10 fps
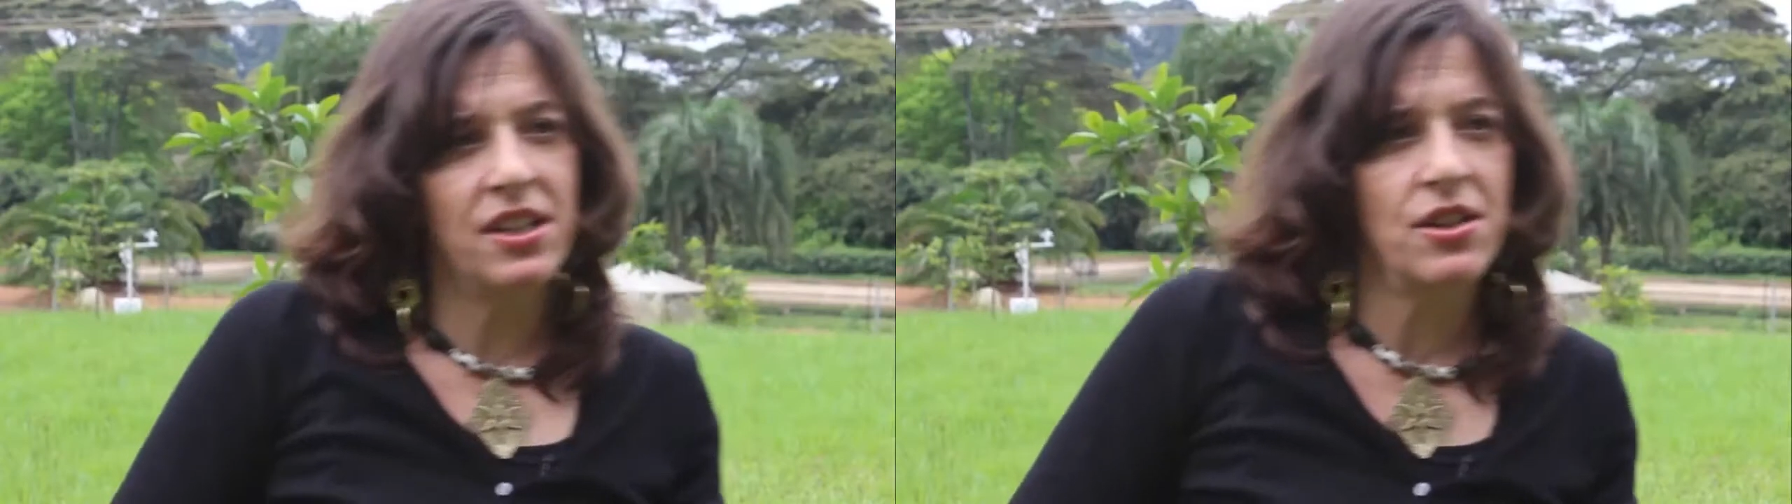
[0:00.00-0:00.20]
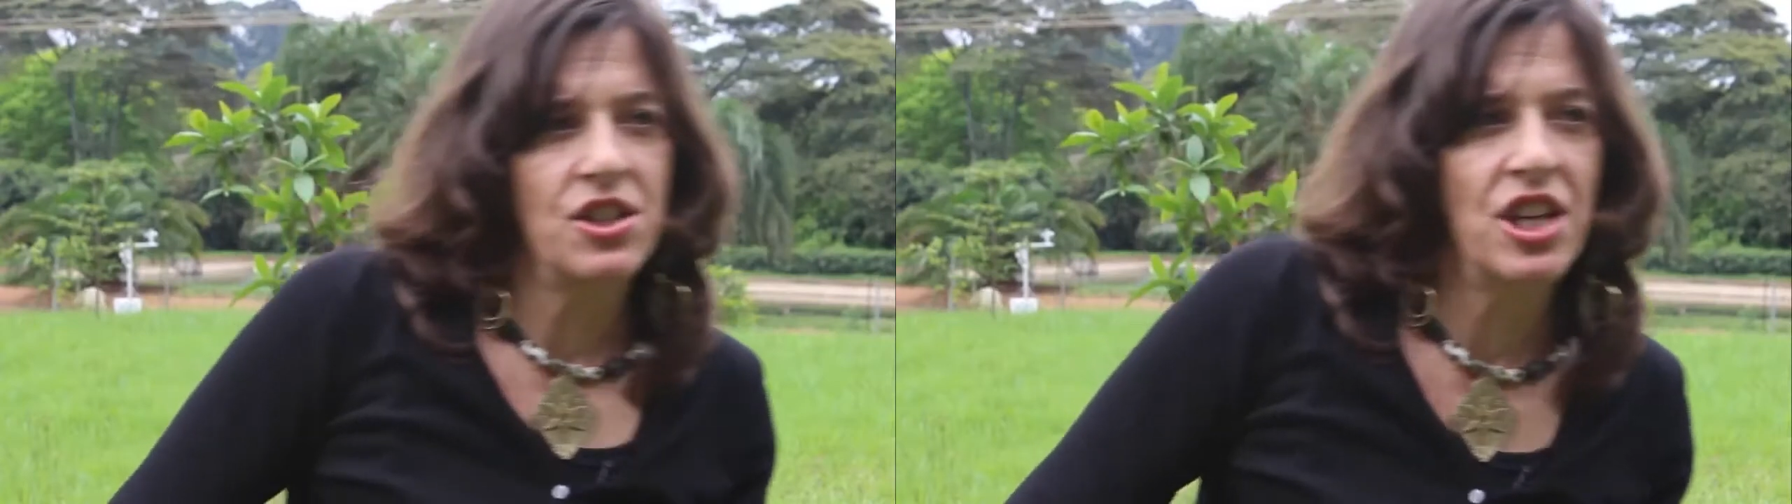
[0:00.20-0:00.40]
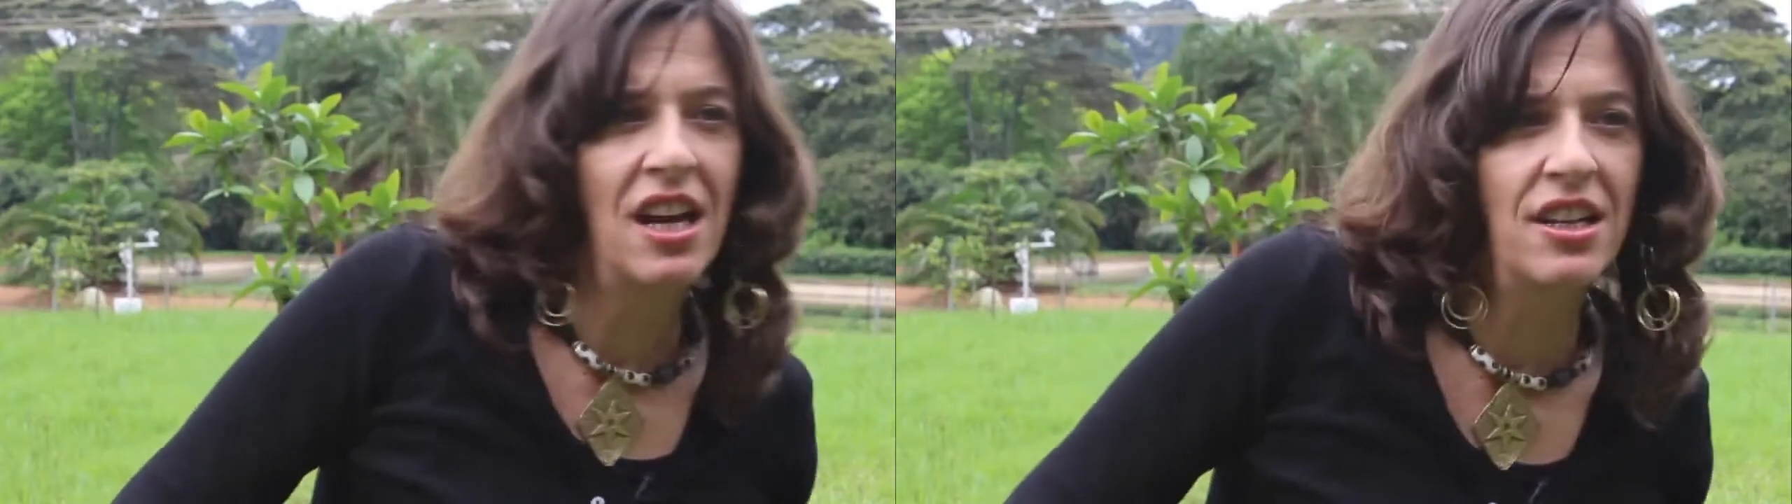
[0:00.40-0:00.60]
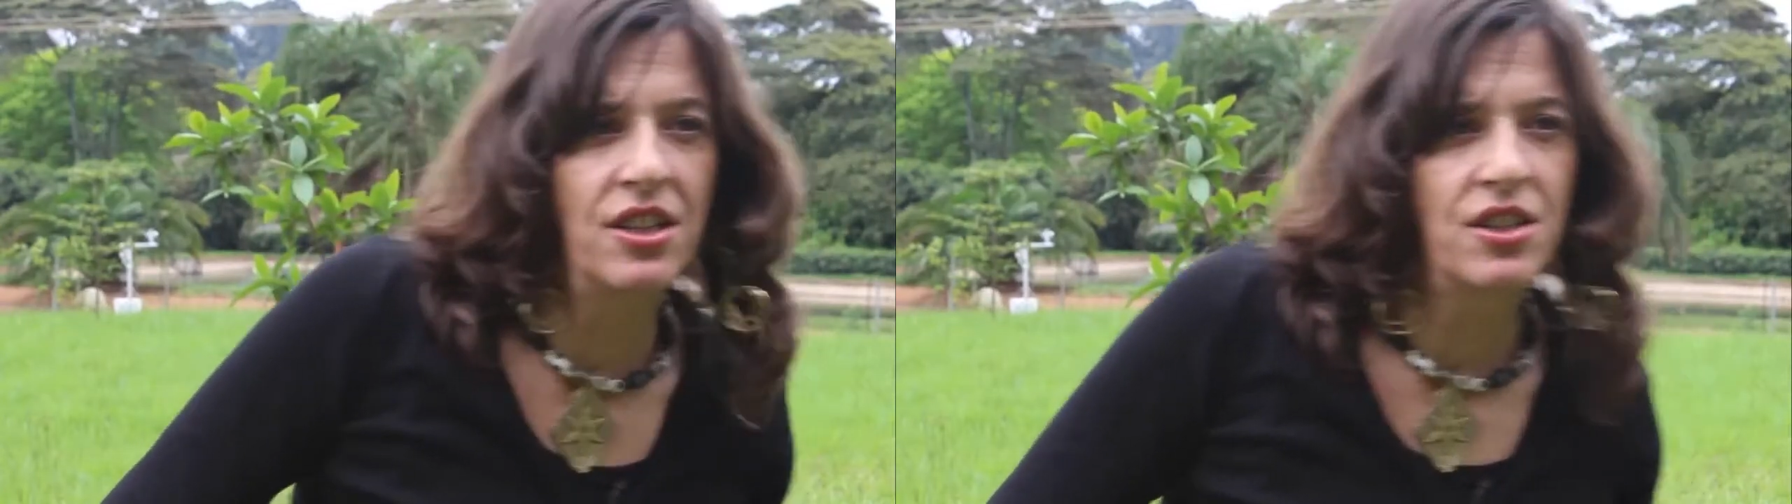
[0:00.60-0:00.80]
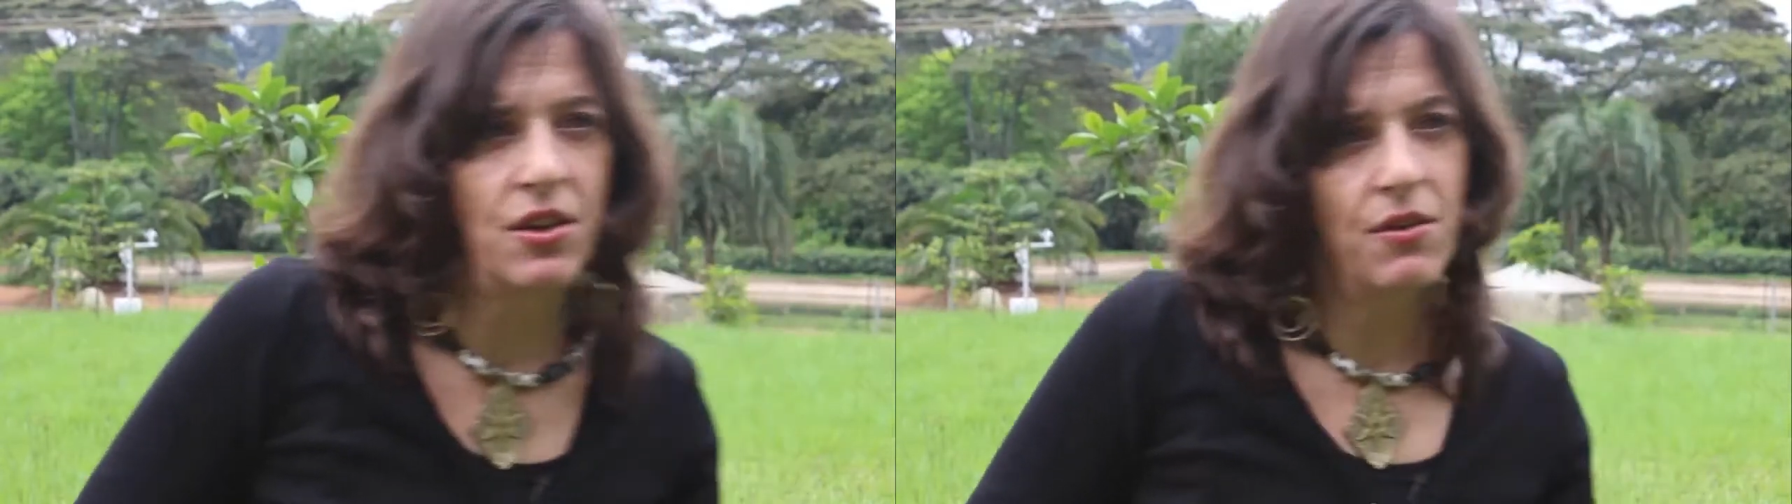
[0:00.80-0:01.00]
major
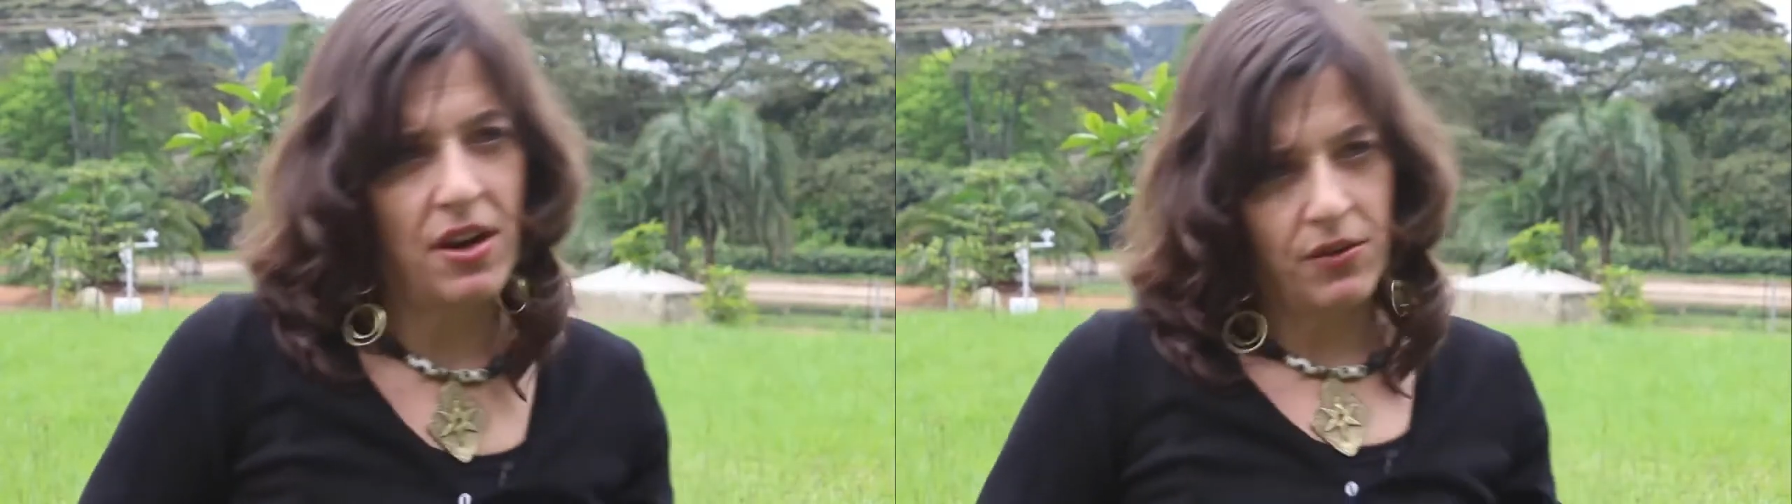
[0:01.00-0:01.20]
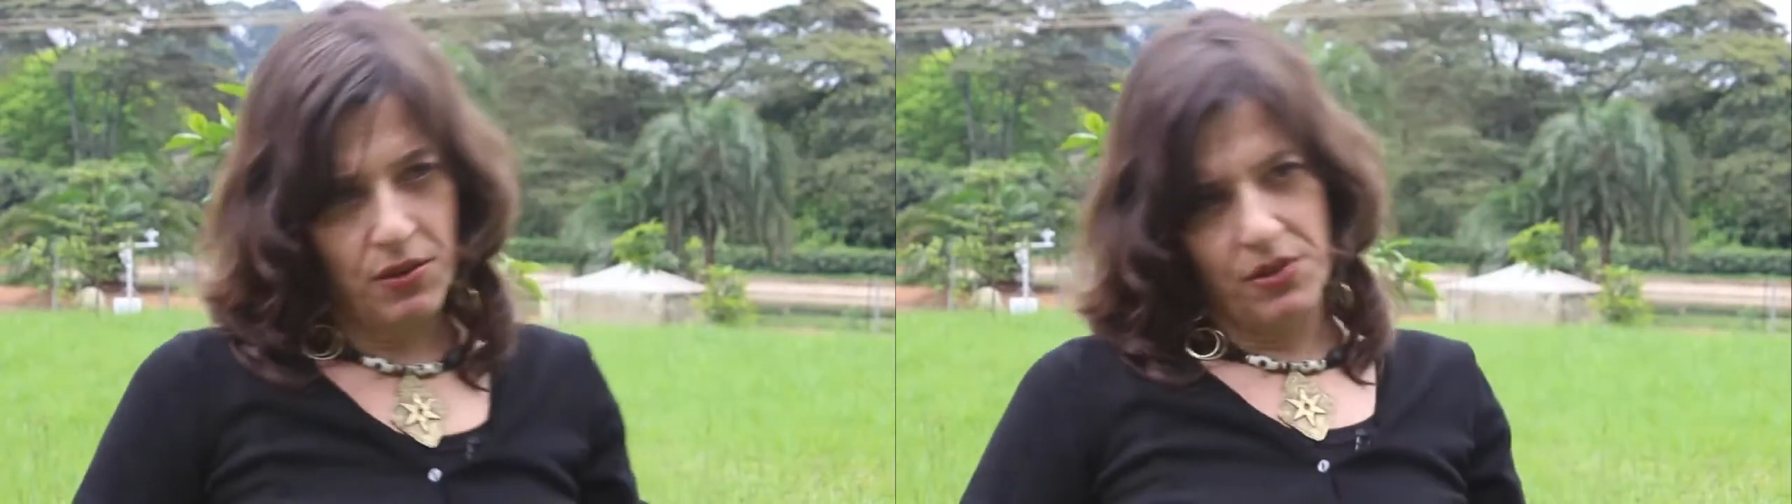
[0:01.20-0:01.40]
challenges around